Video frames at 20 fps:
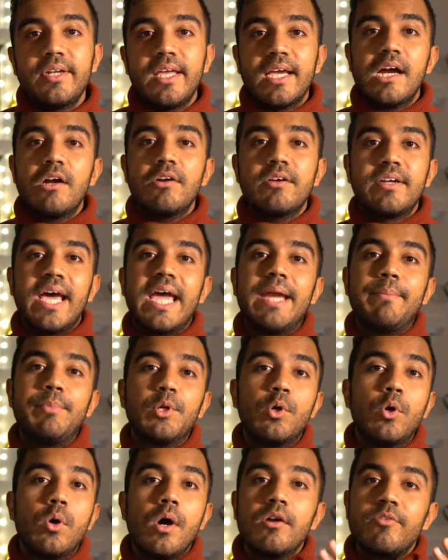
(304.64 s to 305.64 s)
to take out time
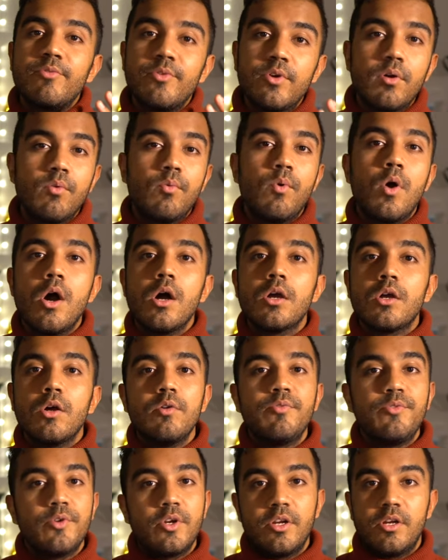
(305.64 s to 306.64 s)
to go out for a walk
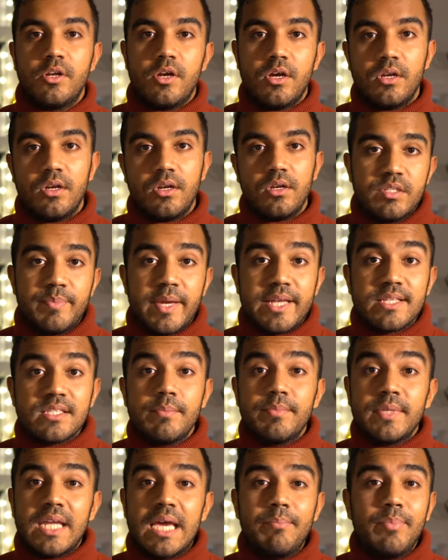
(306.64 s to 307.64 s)
or for a run. Spend
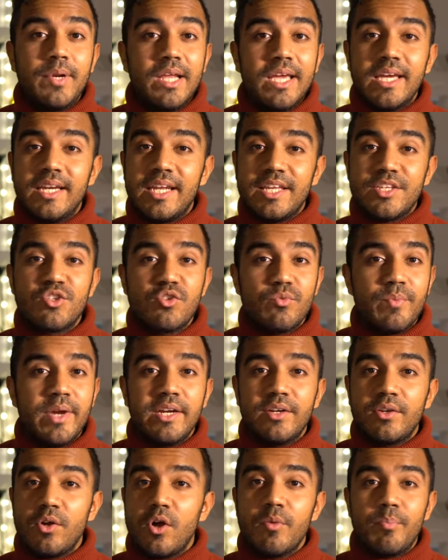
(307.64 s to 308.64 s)
some time playing an
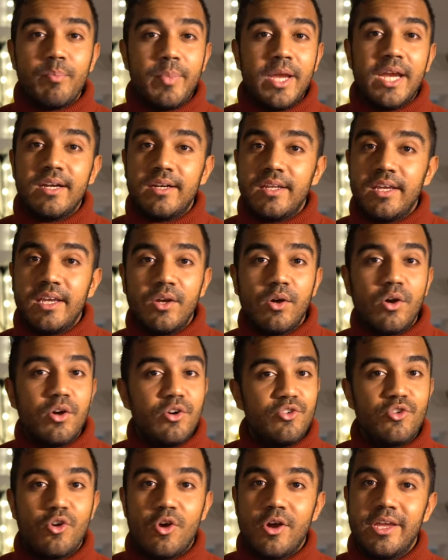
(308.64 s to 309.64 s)
instrument or painting or
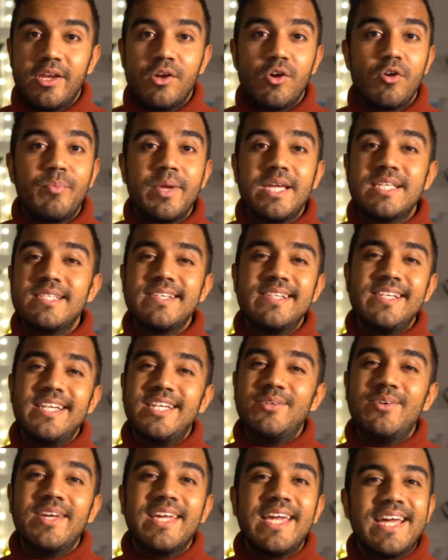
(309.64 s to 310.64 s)
drawing or basically
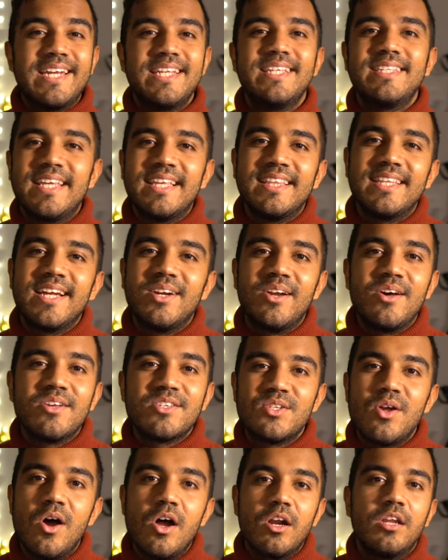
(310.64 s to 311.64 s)
doing anything that
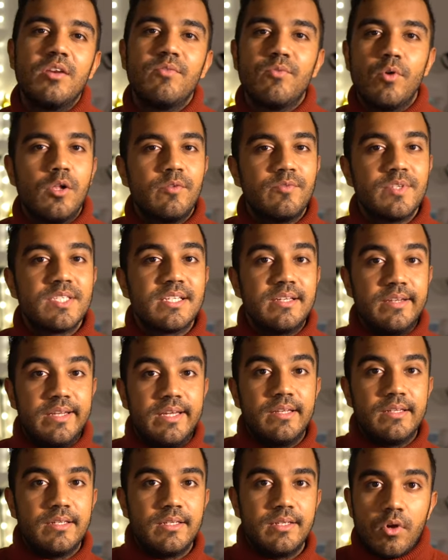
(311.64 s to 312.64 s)
does not involve a
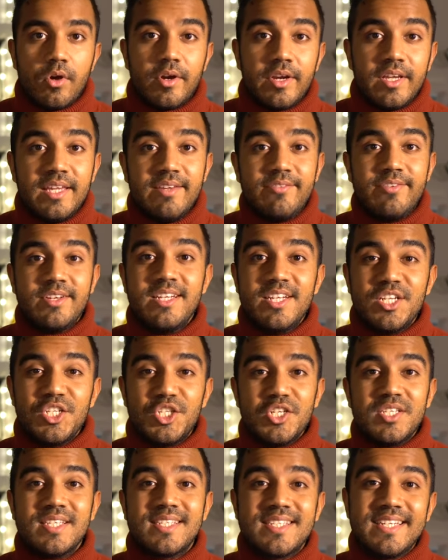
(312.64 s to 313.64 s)
screen. Or even
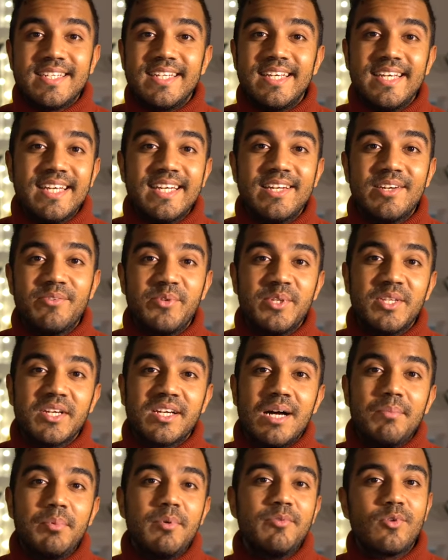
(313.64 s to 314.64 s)
just sitting with a
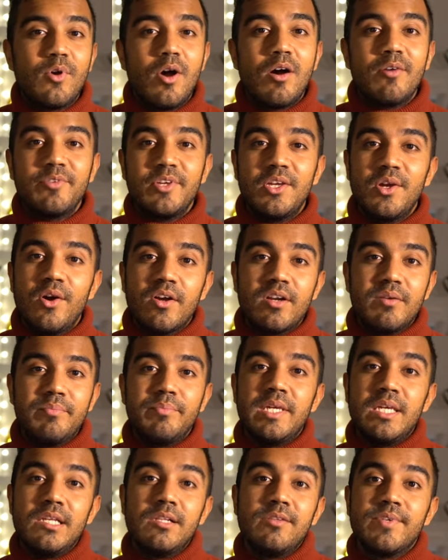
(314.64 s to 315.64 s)
cup of coffee or a
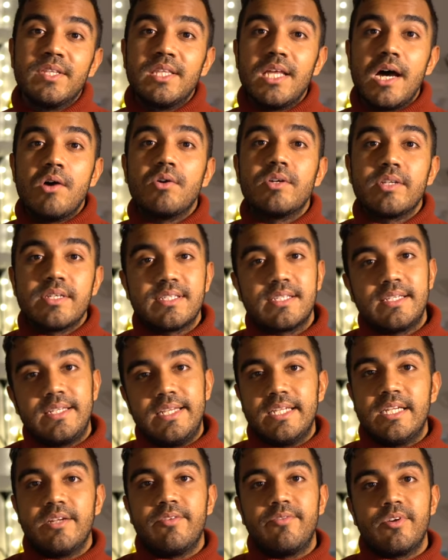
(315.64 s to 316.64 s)
meal without a
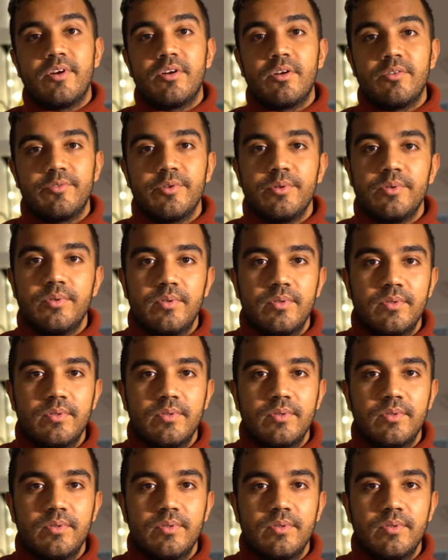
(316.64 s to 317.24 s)
screen in front of you.